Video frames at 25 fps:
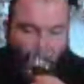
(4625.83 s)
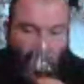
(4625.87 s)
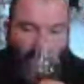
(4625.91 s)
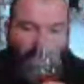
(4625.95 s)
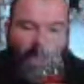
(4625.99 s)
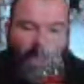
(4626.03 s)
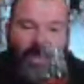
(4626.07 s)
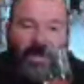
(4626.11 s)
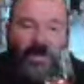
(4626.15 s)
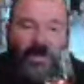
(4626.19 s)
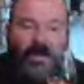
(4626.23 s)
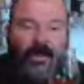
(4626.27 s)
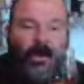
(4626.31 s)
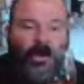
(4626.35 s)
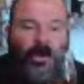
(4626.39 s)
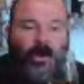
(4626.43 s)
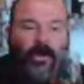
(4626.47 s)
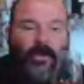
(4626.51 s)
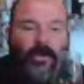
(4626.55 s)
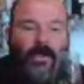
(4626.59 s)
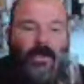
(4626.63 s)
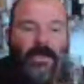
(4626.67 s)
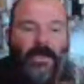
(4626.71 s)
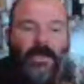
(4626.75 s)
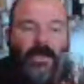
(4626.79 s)
And
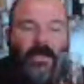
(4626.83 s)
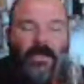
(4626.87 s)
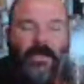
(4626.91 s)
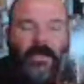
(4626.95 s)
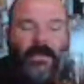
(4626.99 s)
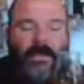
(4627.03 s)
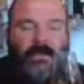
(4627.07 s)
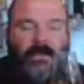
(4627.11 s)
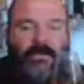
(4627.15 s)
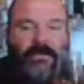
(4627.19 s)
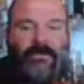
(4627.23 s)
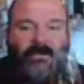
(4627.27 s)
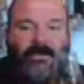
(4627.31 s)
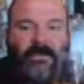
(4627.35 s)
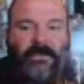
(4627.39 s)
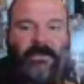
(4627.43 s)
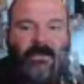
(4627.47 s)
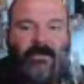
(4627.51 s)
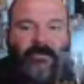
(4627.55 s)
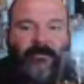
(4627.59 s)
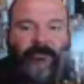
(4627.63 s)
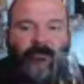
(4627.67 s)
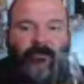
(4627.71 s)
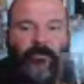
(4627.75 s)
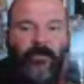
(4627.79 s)
it is
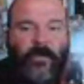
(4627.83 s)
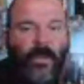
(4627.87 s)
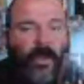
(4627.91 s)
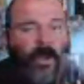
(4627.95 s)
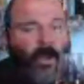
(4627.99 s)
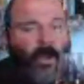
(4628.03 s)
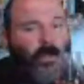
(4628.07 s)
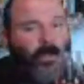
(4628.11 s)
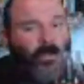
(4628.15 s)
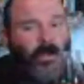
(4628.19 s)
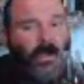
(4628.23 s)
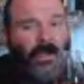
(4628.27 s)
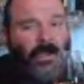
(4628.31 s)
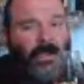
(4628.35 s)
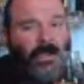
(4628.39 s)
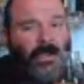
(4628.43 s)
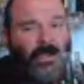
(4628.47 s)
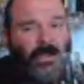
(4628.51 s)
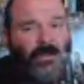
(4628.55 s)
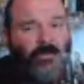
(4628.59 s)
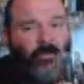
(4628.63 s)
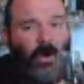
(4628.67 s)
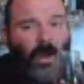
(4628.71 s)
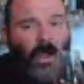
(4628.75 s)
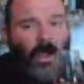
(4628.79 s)
unlike any
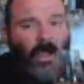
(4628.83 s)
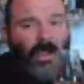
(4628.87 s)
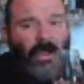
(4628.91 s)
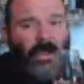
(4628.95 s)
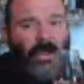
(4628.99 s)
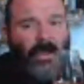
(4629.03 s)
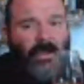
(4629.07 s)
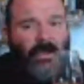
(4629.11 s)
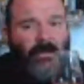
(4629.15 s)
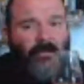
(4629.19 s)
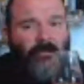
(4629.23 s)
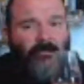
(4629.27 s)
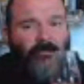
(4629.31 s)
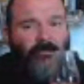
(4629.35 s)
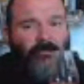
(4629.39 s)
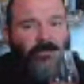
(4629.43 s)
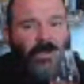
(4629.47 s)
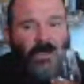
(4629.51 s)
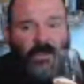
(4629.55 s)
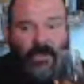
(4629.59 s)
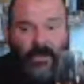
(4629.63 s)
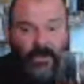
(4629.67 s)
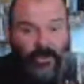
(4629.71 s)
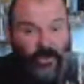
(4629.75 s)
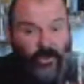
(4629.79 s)
rye
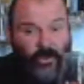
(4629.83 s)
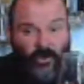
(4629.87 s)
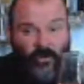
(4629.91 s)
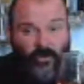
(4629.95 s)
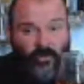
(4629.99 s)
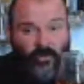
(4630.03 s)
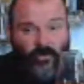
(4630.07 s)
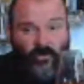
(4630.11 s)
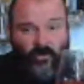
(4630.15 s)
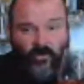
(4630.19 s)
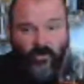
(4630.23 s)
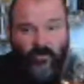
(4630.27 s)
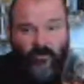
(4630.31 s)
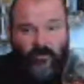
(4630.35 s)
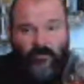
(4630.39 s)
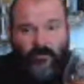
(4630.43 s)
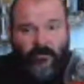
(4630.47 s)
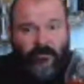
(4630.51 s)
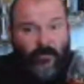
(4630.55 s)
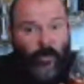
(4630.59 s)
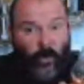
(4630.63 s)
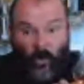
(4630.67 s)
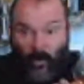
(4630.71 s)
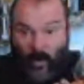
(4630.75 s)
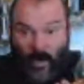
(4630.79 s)
that you
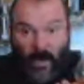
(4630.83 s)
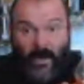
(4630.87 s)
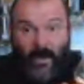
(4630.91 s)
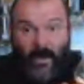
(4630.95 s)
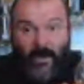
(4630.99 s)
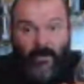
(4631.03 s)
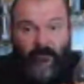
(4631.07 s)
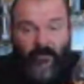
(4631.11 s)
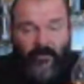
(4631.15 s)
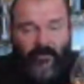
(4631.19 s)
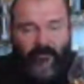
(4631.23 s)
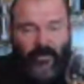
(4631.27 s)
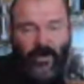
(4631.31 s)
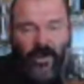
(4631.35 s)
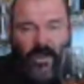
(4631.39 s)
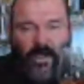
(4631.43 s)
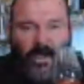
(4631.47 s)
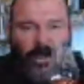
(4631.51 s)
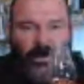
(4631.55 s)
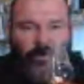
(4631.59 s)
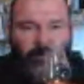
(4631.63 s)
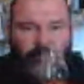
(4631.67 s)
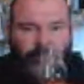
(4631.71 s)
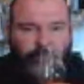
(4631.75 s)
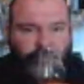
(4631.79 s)
or I have ever
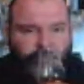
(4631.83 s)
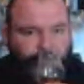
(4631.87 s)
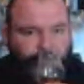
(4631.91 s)
had.